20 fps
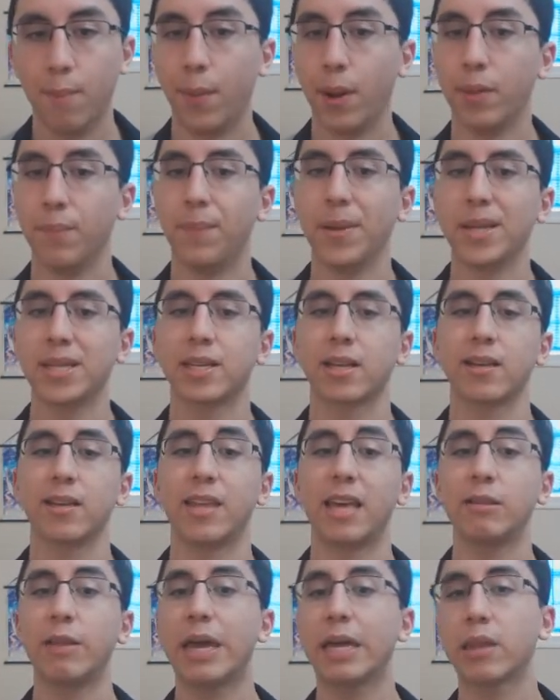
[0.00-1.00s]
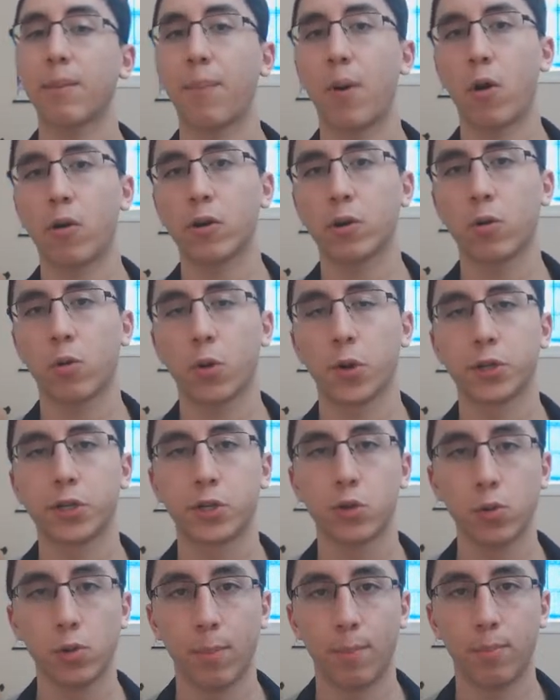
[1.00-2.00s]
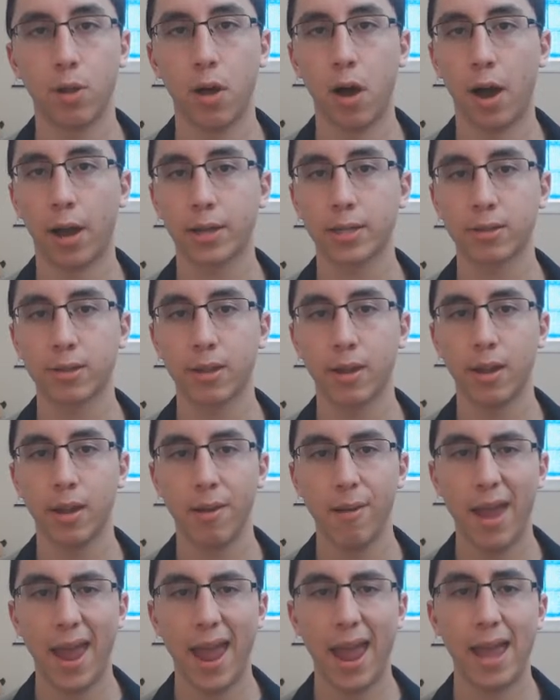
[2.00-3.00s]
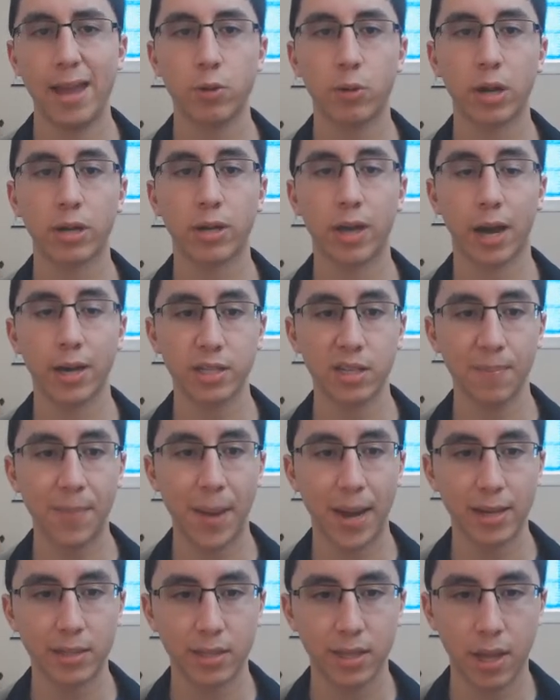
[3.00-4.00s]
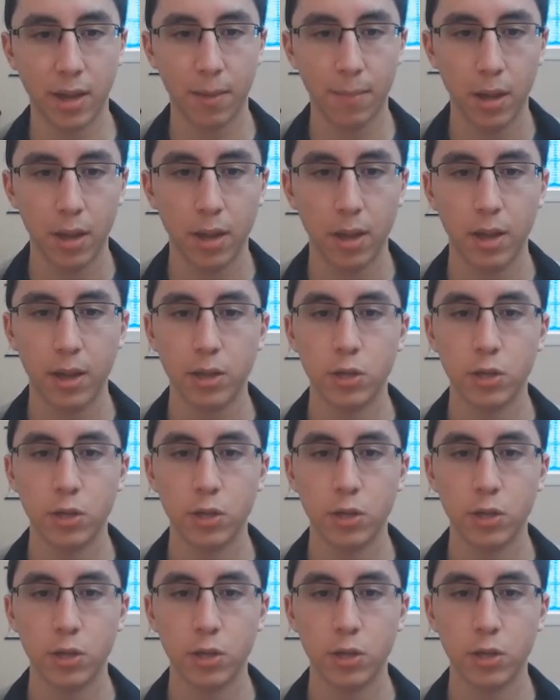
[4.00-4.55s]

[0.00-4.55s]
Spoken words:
but basically they link the particles to the blocks, and you could customize them.